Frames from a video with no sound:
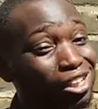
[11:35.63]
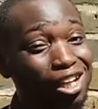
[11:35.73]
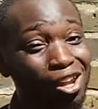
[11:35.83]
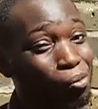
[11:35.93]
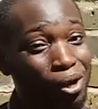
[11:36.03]
does
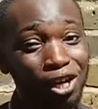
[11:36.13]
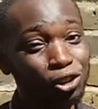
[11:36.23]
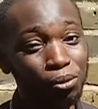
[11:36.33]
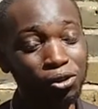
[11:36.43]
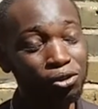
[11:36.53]
a lot better
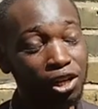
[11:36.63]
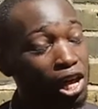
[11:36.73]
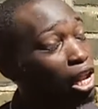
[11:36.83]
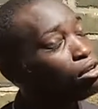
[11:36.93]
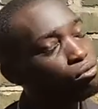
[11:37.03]
job at doing it.
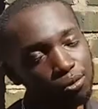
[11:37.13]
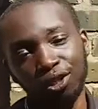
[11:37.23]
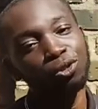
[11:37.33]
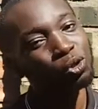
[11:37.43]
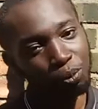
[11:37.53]
And we
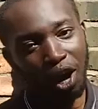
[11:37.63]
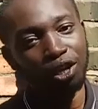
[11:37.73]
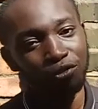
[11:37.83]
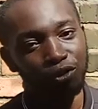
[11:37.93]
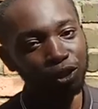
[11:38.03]
can talk about
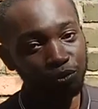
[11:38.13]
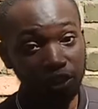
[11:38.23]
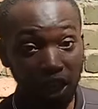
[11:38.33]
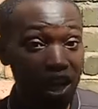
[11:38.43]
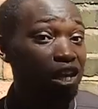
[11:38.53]
other
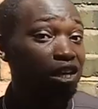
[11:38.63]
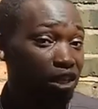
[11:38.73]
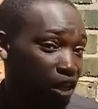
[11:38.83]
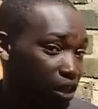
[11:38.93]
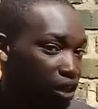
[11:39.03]
philosophers at a later
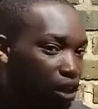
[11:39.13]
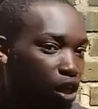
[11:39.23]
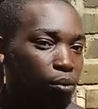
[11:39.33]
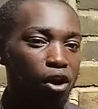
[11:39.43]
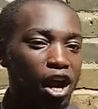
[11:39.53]
date.
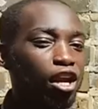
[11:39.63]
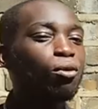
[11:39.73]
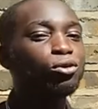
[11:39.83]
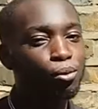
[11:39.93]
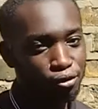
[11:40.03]
But right
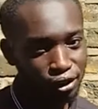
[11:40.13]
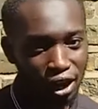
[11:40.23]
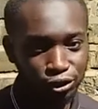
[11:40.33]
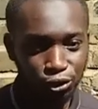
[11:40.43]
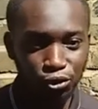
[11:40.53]
now we're talking about
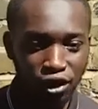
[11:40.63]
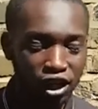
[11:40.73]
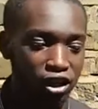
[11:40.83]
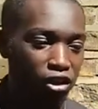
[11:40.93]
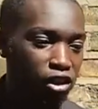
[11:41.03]
Aristotle
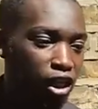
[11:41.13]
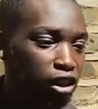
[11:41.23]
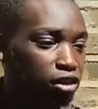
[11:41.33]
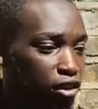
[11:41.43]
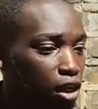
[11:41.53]
right now.
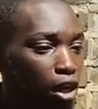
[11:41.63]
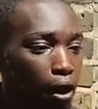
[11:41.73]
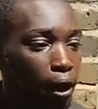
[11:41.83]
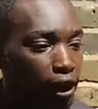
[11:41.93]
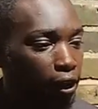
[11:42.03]
And
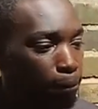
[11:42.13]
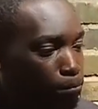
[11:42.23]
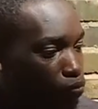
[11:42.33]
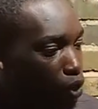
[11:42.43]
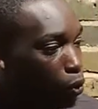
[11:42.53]
again,
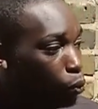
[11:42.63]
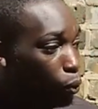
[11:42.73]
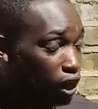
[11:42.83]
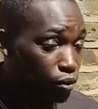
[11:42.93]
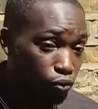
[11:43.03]

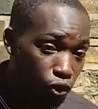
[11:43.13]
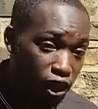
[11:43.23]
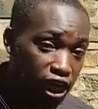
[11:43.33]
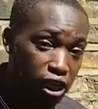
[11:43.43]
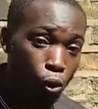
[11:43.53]
when
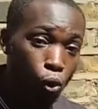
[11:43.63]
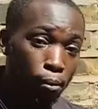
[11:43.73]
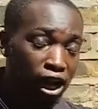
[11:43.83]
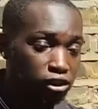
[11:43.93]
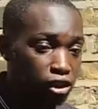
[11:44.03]
relating it all
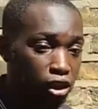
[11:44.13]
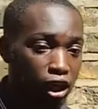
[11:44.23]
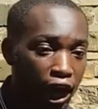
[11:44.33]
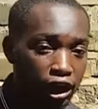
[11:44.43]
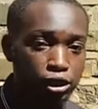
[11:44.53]
back to the
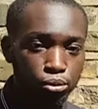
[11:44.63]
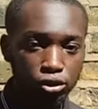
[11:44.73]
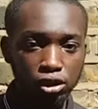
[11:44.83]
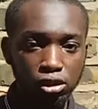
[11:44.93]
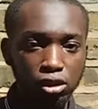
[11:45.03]
character
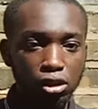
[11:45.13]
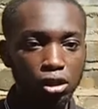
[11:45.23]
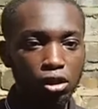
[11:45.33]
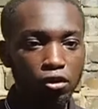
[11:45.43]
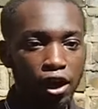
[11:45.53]
building,
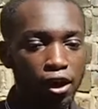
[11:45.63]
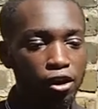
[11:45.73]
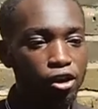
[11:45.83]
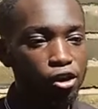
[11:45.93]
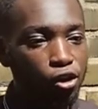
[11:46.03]
right?
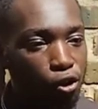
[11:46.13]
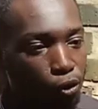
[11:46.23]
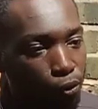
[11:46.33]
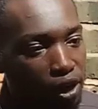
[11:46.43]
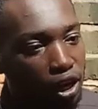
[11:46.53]

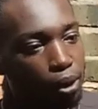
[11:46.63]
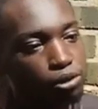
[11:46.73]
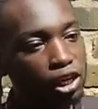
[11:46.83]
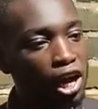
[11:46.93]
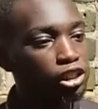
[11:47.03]
When it
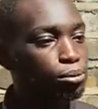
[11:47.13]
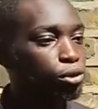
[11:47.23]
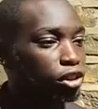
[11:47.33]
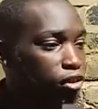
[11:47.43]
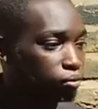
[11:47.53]
comes to character
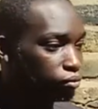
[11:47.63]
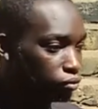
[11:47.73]
building,